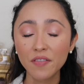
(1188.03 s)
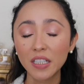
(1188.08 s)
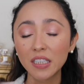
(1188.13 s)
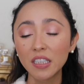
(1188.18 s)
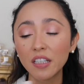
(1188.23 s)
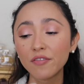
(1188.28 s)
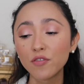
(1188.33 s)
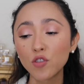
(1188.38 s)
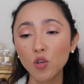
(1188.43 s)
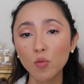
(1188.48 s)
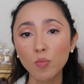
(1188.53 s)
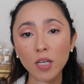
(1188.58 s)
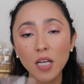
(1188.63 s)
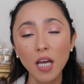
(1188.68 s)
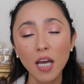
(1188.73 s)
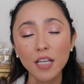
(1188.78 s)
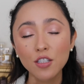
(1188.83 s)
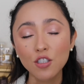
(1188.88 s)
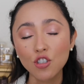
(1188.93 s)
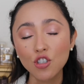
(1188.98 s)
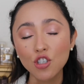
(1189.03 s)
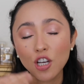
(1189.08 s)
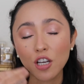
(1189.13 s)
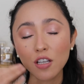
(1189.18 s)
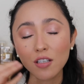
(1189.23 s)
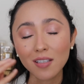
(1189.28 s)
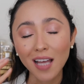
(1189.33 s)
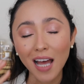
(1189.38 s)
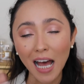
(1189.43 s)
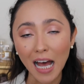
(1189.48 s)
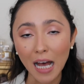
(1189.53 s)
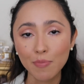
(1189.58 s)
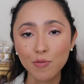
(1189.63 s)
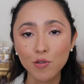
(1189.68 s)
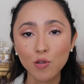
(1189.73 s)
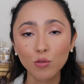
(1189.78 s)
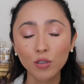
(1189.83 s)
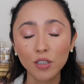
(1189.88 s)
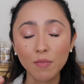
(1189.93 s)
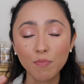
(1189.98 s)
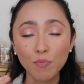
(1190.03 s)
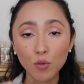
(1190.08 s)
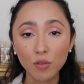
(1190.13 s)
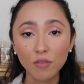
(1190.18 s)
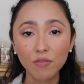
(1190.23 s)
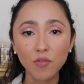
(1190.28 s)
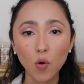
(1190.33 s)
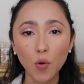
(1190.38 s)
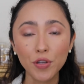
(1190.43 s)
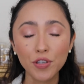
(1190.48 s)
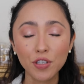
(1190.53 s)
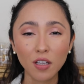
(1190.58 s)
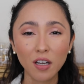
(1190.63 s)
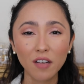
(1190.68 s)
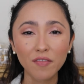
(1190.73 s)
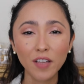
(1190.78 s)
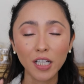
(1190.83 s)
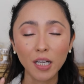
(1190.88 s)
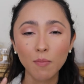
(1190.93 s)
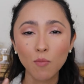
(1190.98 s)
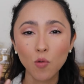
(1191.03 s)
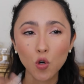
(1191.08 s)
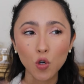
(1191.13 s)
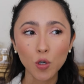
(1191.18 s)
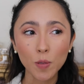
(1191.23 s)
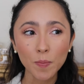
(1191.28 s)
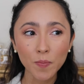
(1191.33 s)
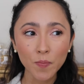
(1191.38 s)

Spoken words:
and the formula, it's just absolutely beautiful. It's kind of like a more